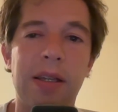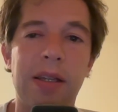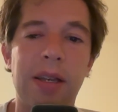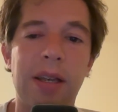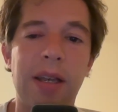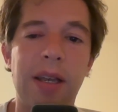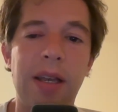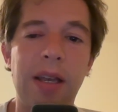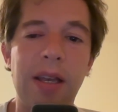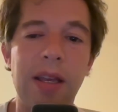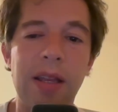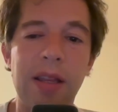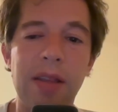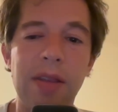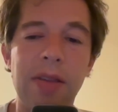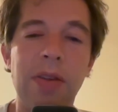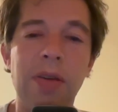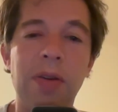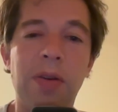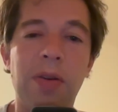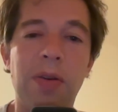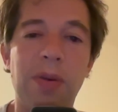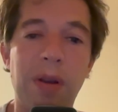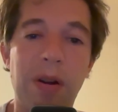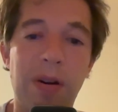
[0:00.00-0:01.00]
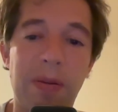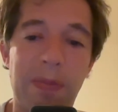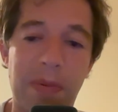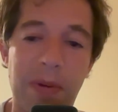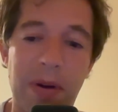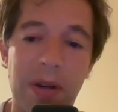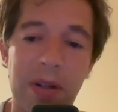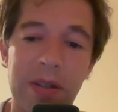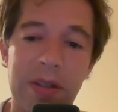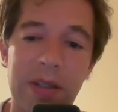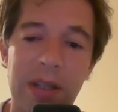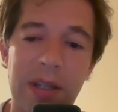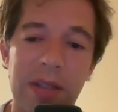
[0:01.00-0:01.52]
in the creative
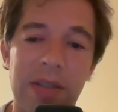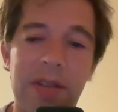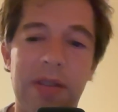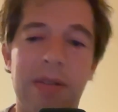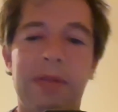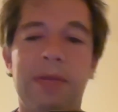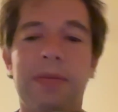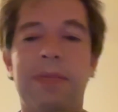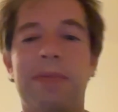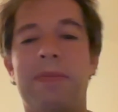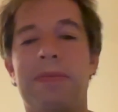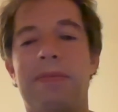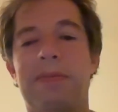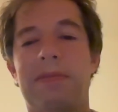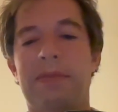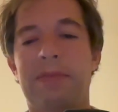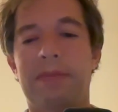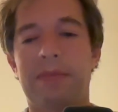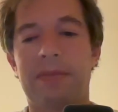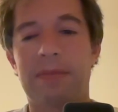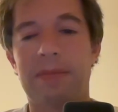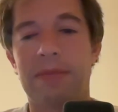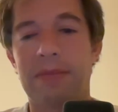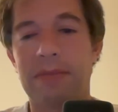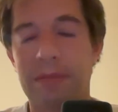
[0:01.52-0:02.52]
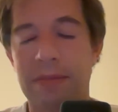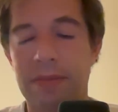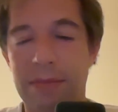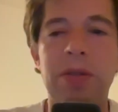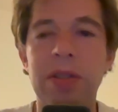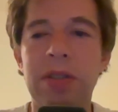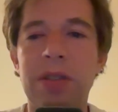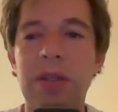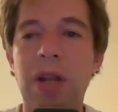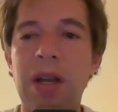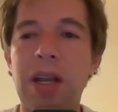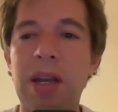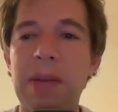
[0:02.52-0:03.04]
process.
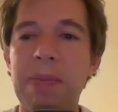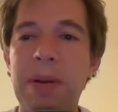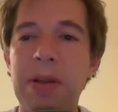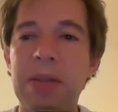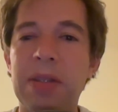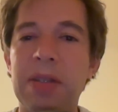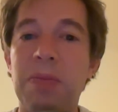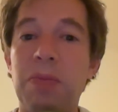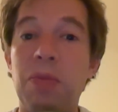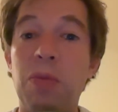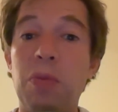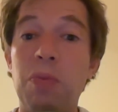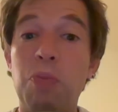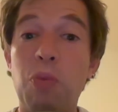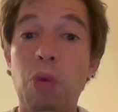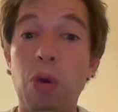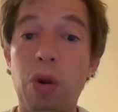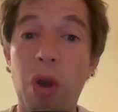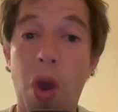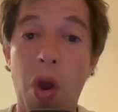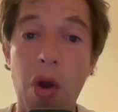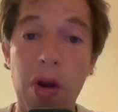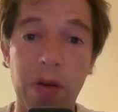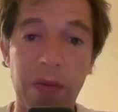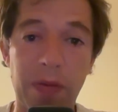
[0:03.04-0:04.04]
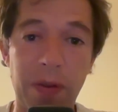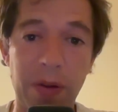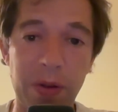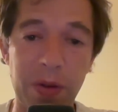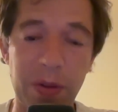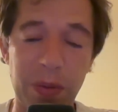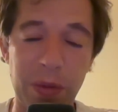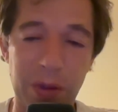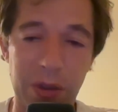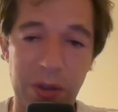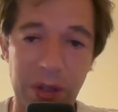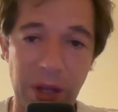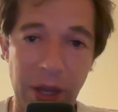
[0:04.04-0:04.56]
Let's talk about the more
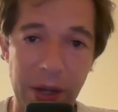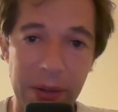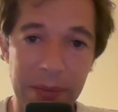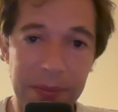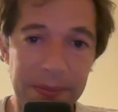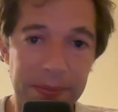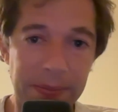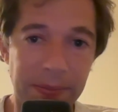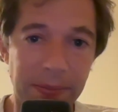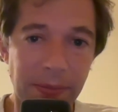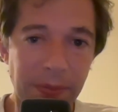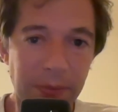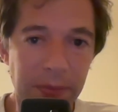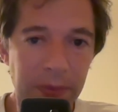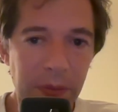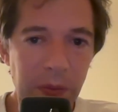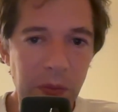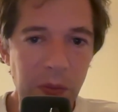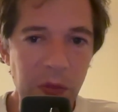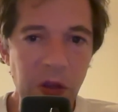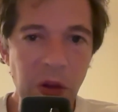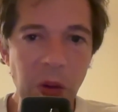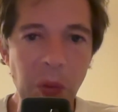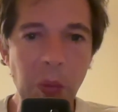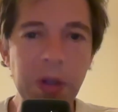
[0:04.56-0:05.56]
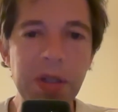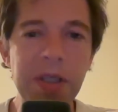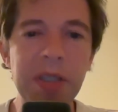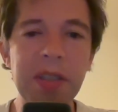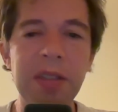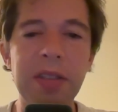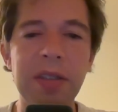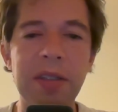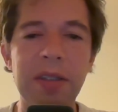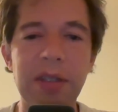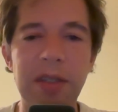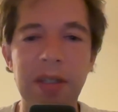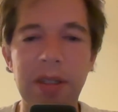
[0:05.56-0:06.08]
controversial side, which
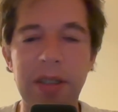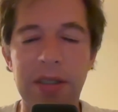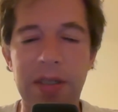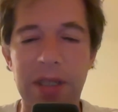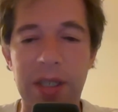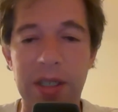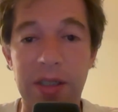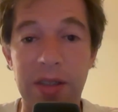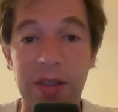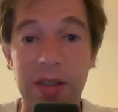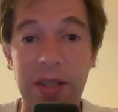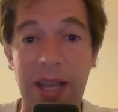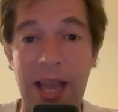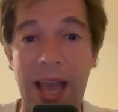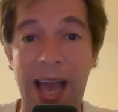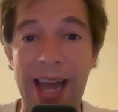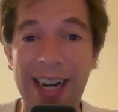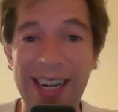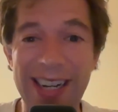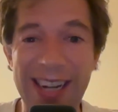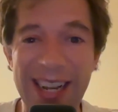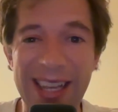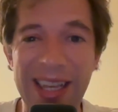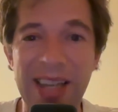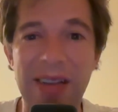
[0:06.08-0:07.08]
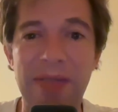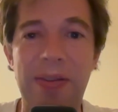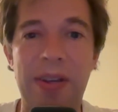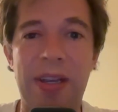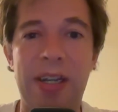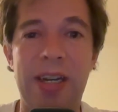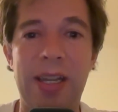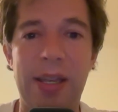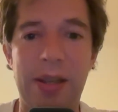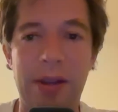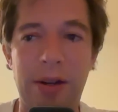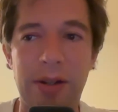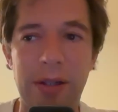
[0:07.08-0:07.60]
is essentially editing of
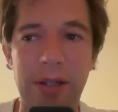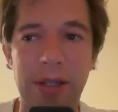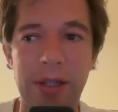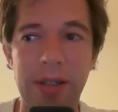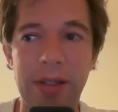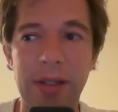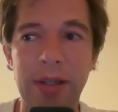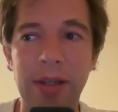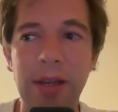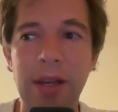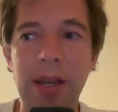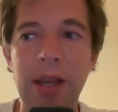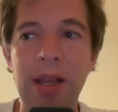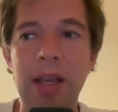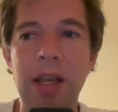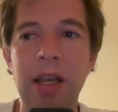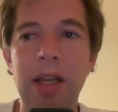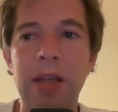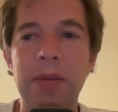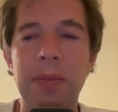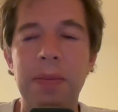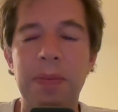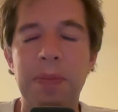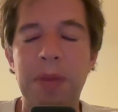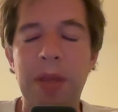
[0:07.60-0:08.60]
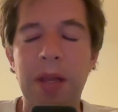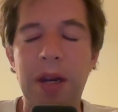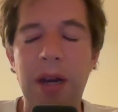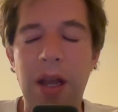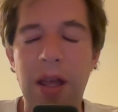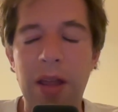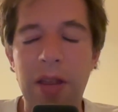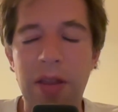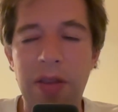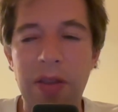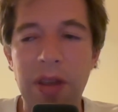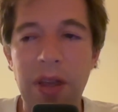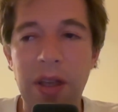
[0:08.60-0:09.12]
any kind. And I
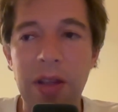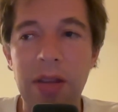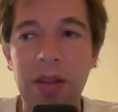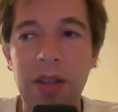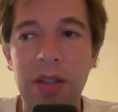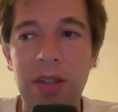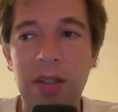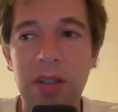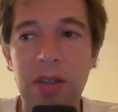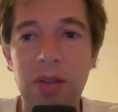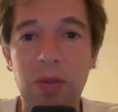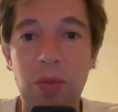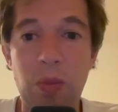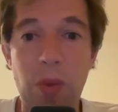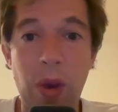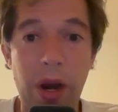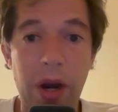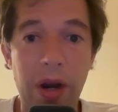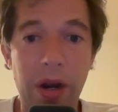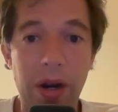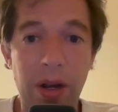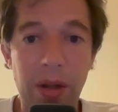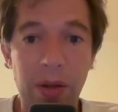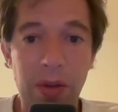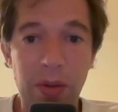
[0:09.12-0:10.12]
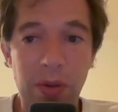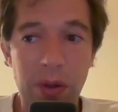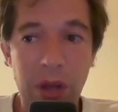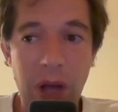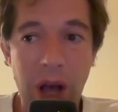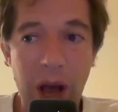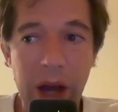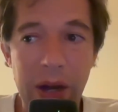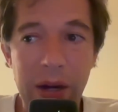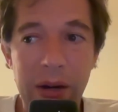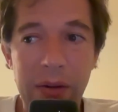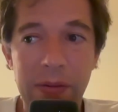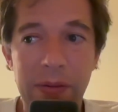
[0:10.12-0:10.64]
think this is where a
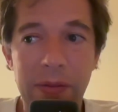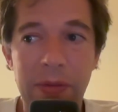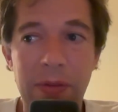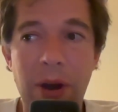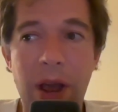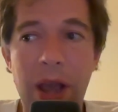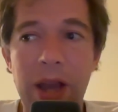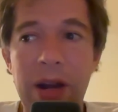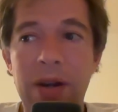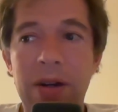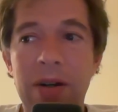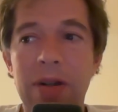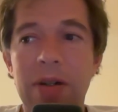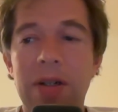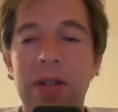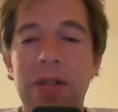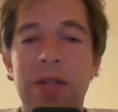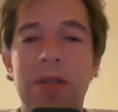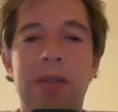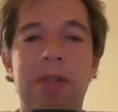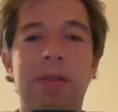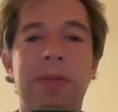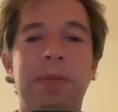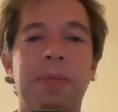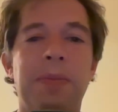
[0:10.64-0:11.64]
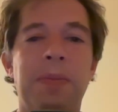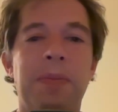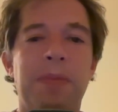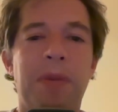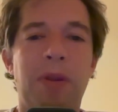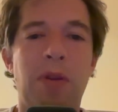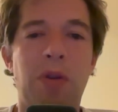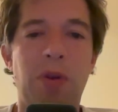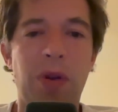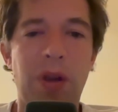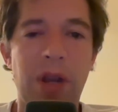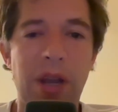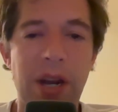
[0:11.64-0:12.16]
lot of writers
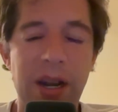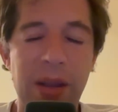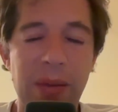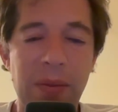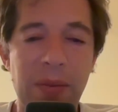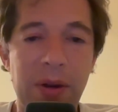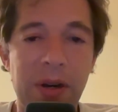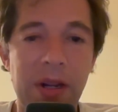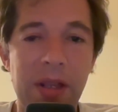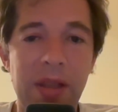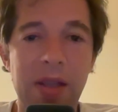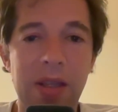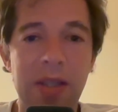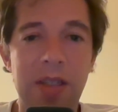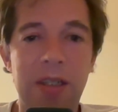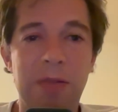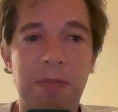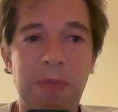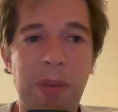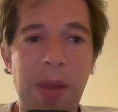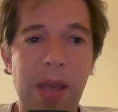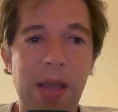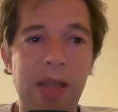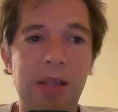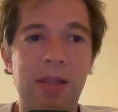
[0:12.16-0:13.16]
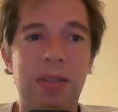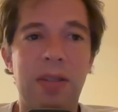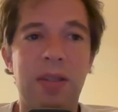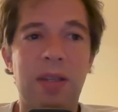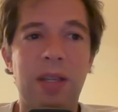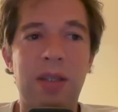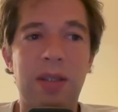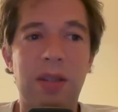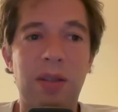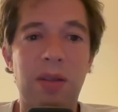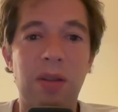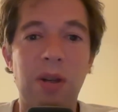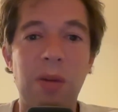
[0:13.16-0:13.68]
or anyone in this space
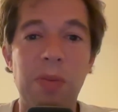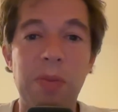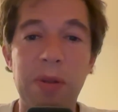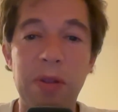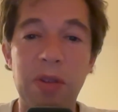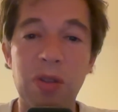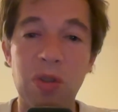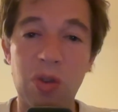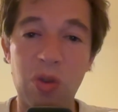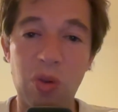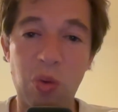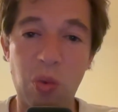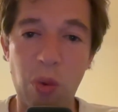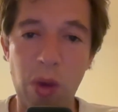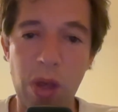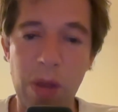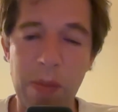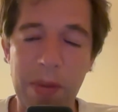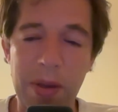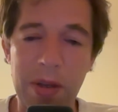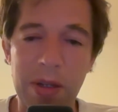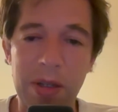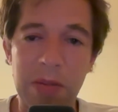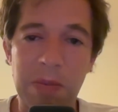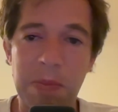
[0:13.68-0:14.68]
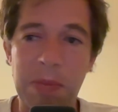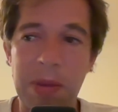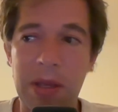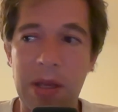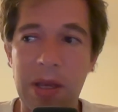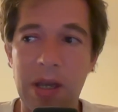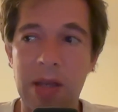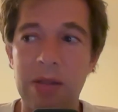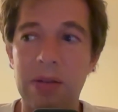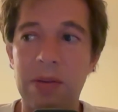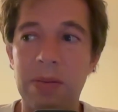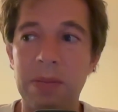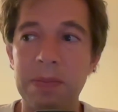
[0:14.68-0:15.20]
gets a little bit squeamish,
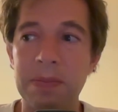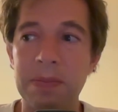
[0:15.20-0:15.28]
because